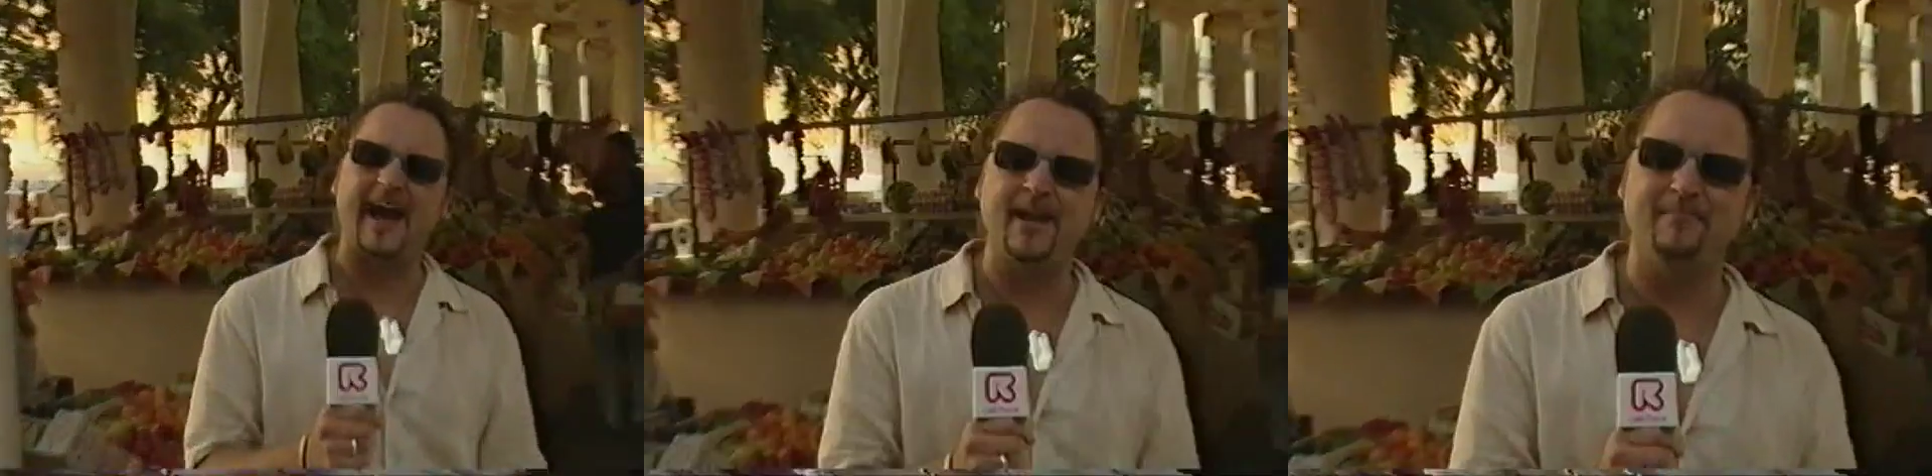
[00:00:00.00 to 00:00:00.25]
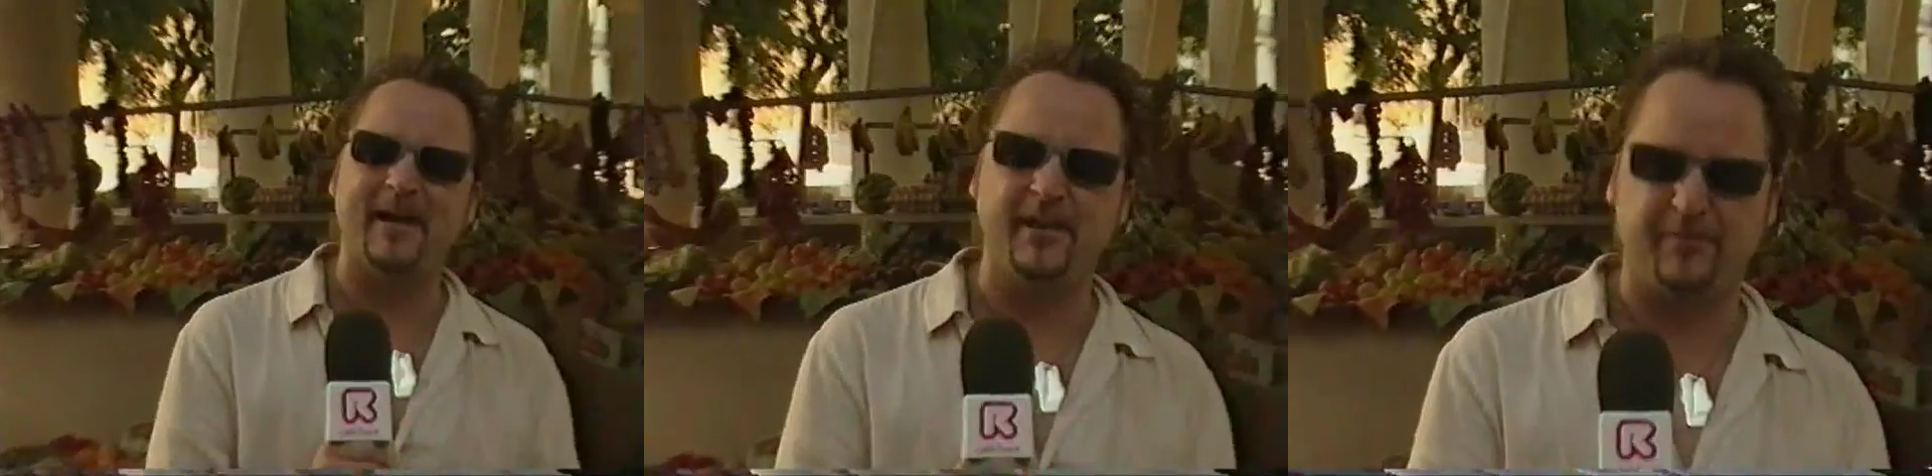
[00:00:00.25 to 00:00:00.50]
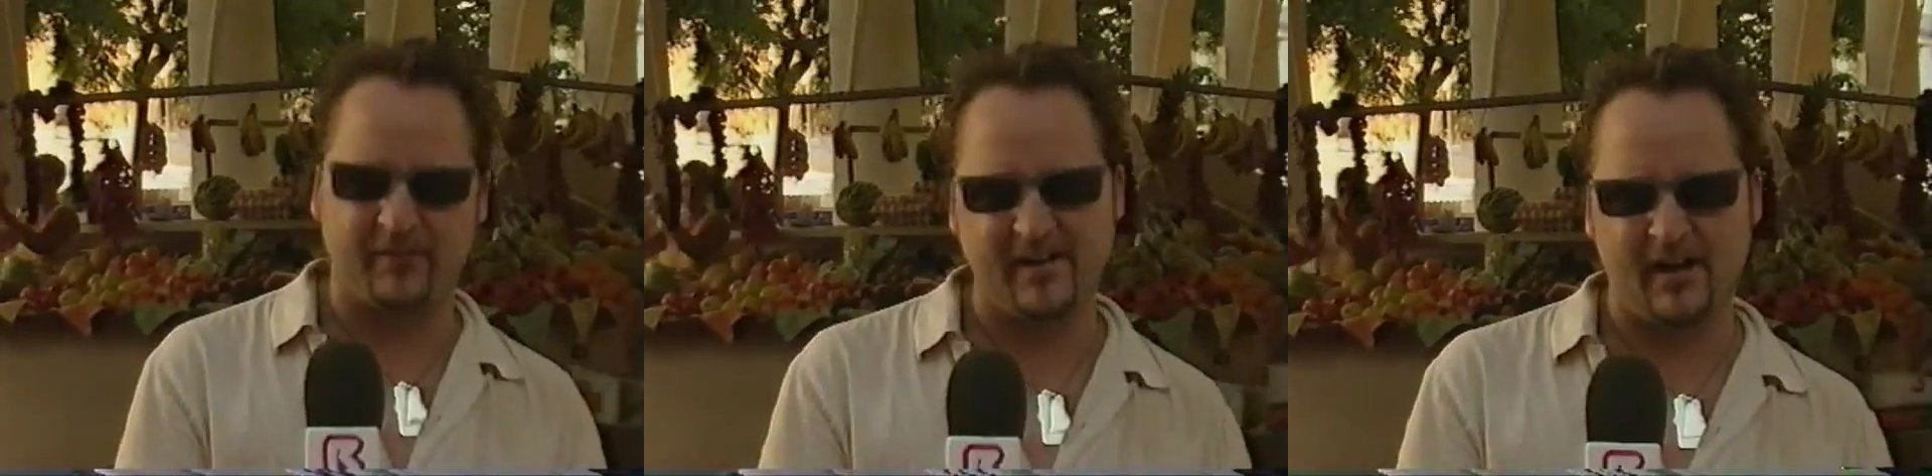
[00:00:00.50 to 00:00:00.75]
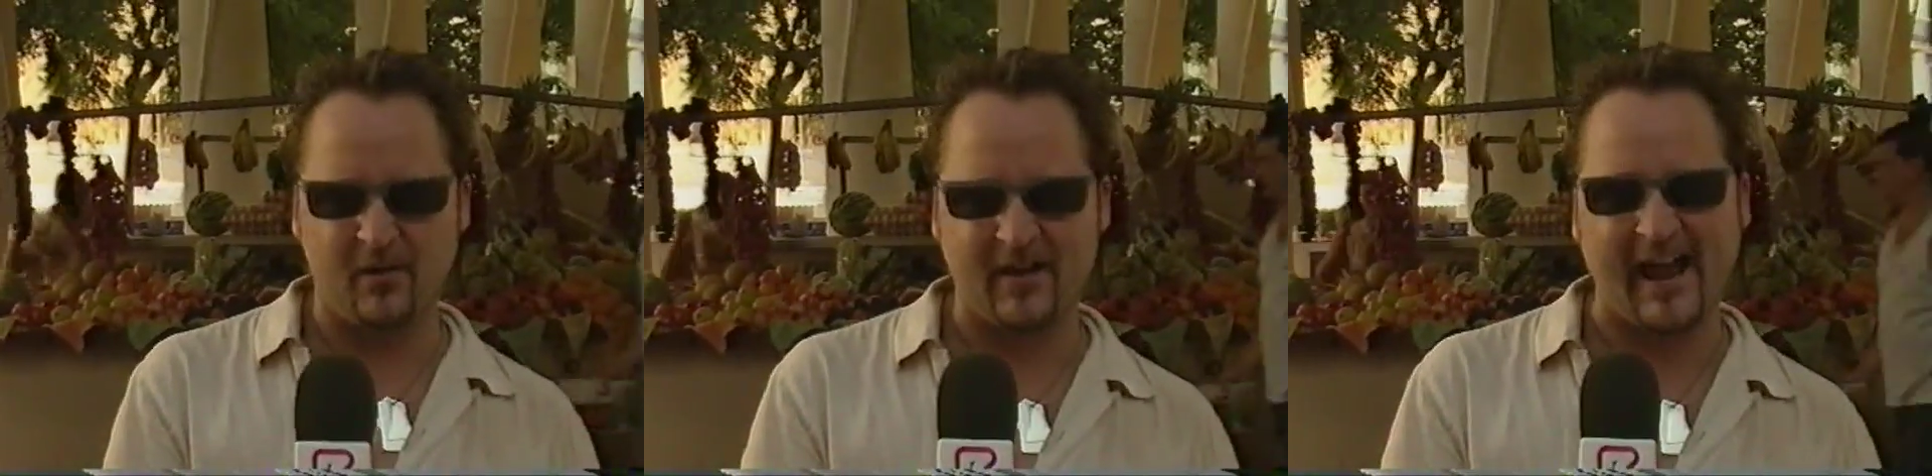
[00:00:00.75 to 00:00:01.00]
and Mad Frit
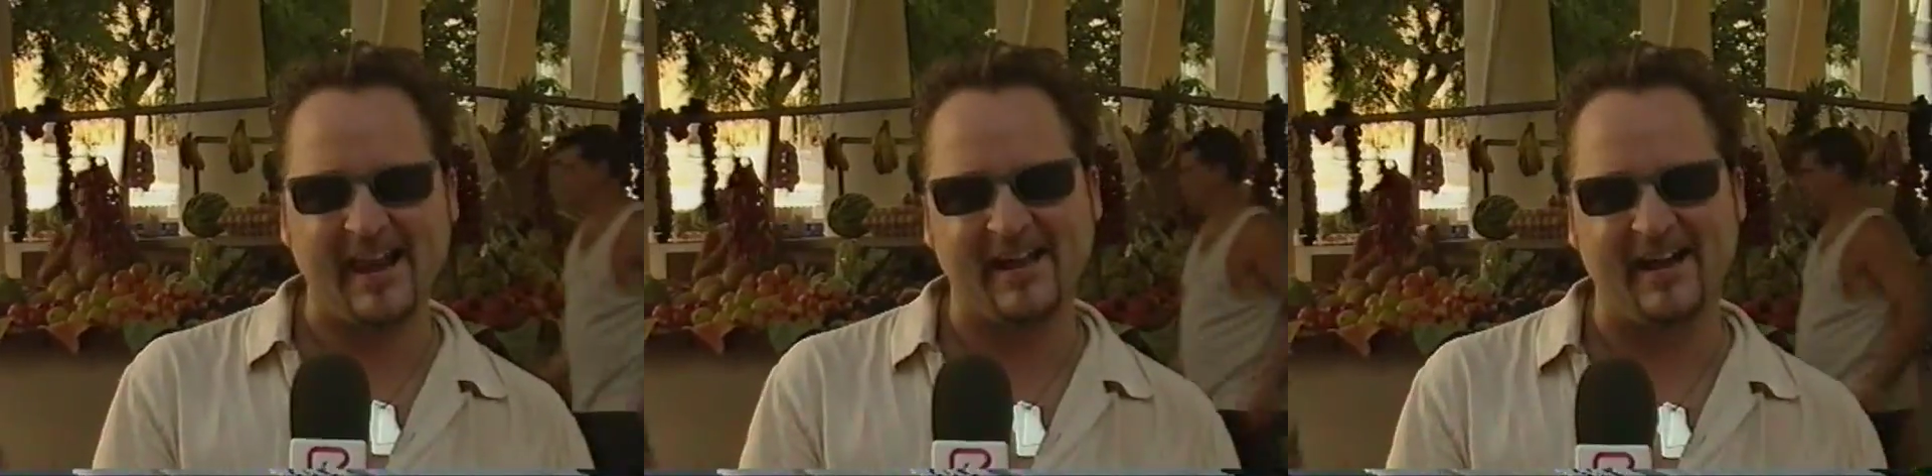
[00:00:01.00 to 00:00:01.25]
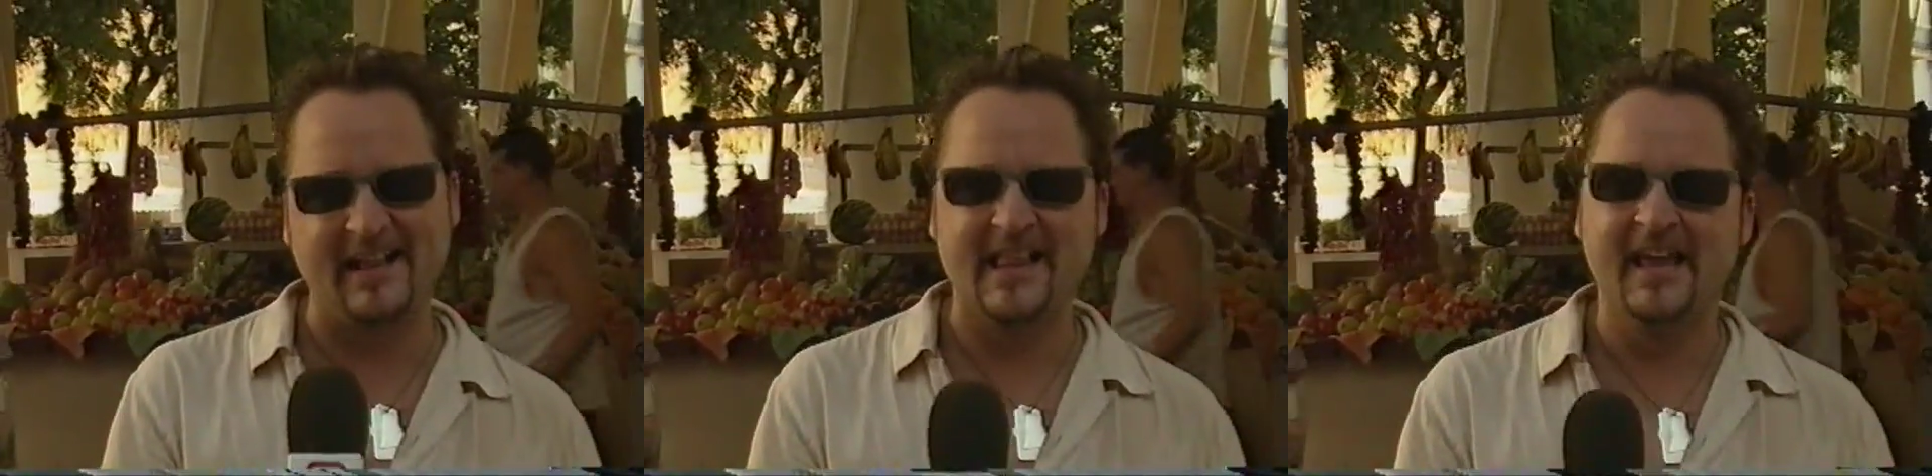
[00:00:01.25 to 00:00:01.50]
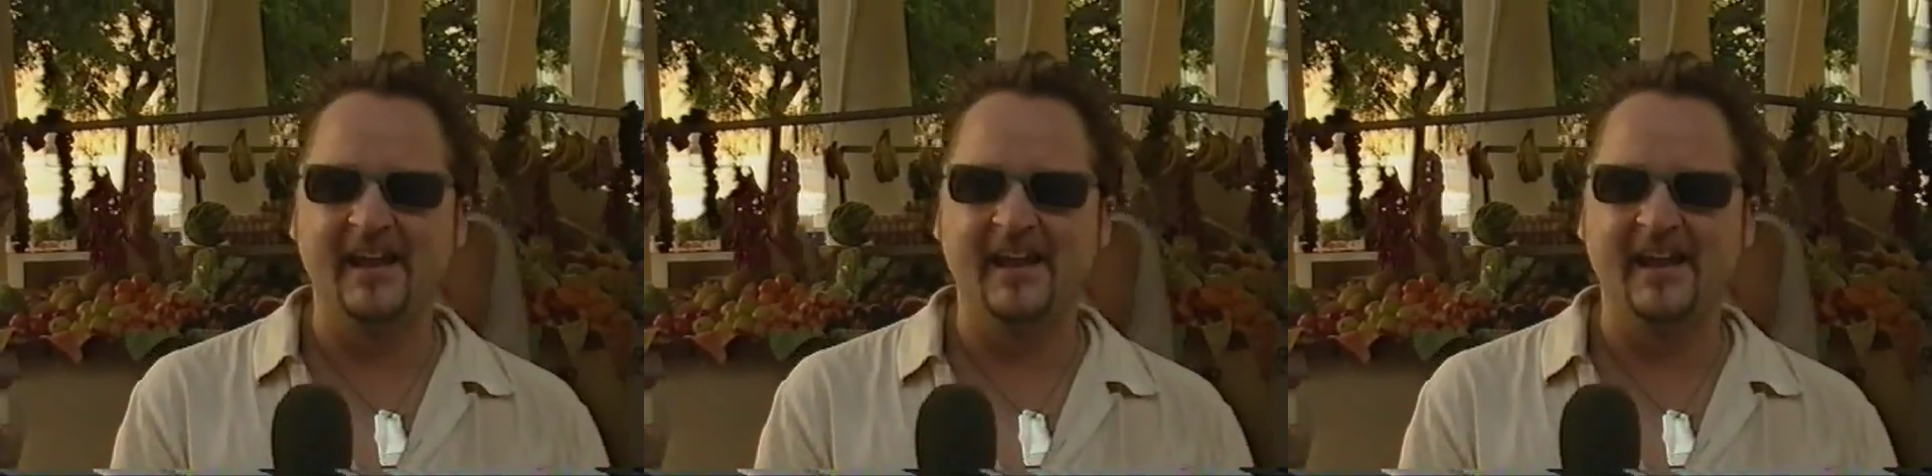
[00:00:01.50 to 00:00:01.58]
Noel Gallagher.